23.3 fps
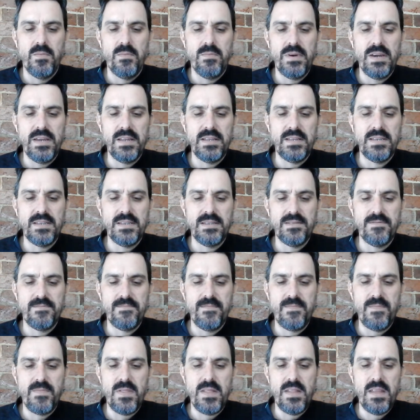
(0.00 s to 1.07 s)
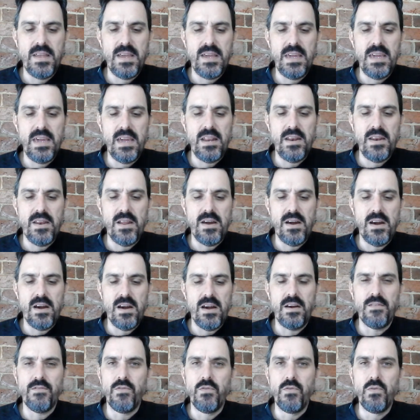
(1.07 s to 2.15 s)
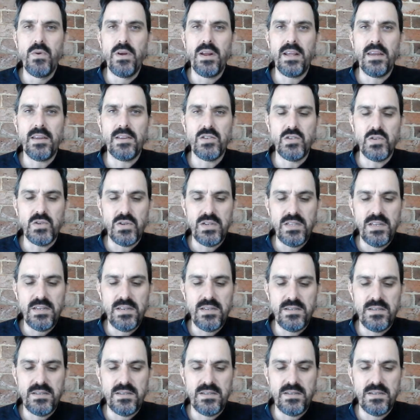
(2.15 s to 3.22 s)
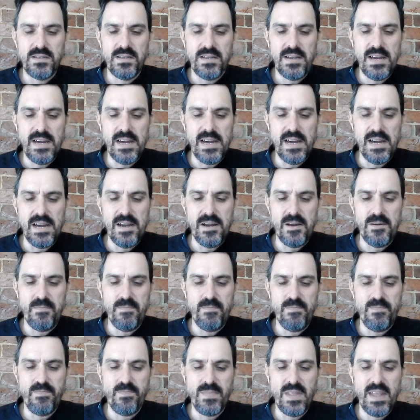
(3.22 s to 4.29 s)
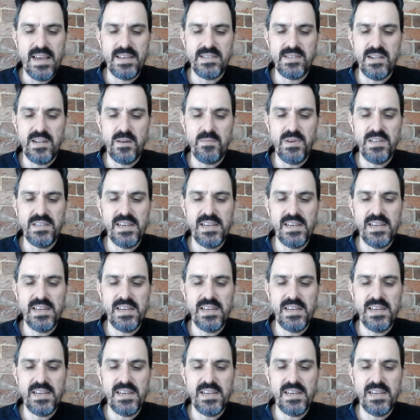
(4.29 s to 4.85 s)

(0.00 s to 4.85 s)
But again, I've really enjoyed this. Hasn't let me